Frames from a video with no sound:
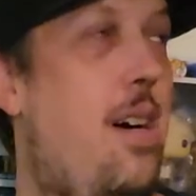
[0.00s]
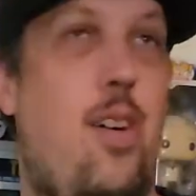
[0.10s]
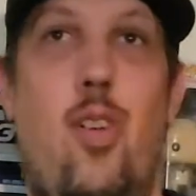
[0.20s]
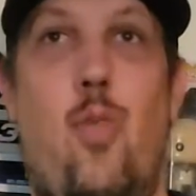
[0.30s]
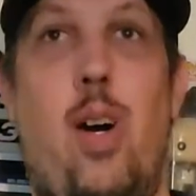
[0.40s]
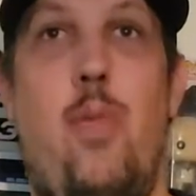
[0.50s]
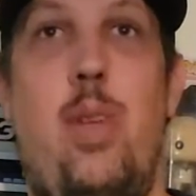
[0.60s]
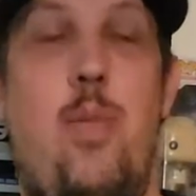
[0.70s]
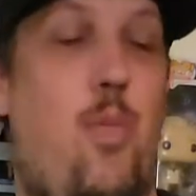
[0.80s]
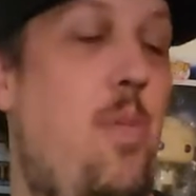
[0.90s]
I don't know why we
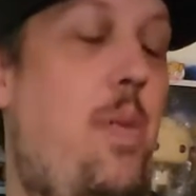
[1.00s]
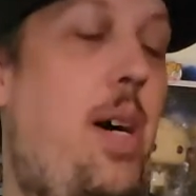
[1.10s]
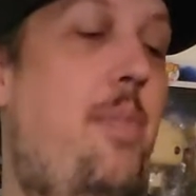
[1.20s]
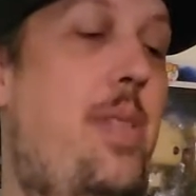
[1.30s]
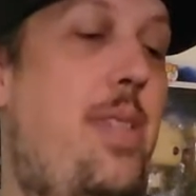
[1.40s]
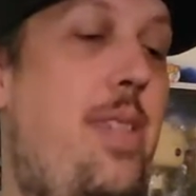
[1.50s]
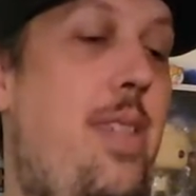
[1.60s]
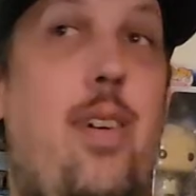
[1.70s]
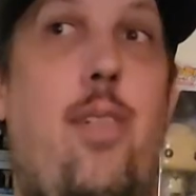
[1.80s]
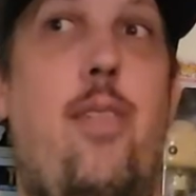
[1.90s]
need more pops in
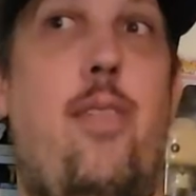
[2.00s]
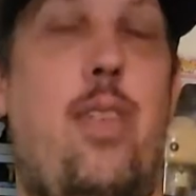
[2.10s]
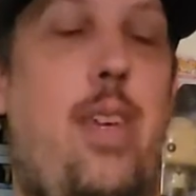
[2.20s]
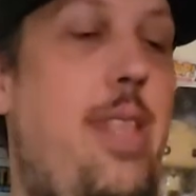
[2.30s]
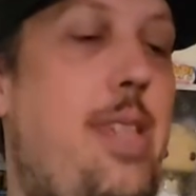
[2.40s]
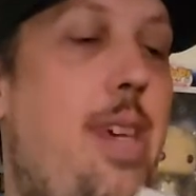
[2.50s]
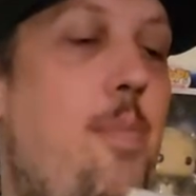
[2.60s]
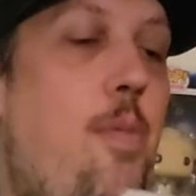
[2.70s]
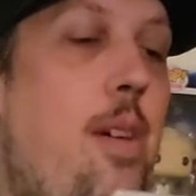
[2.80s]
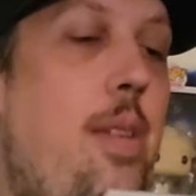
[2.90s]
the, uh, in the
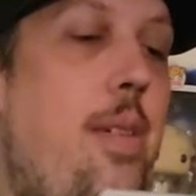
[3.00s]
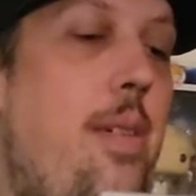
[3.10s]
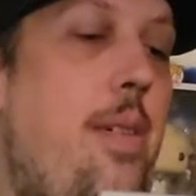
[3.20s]
same one.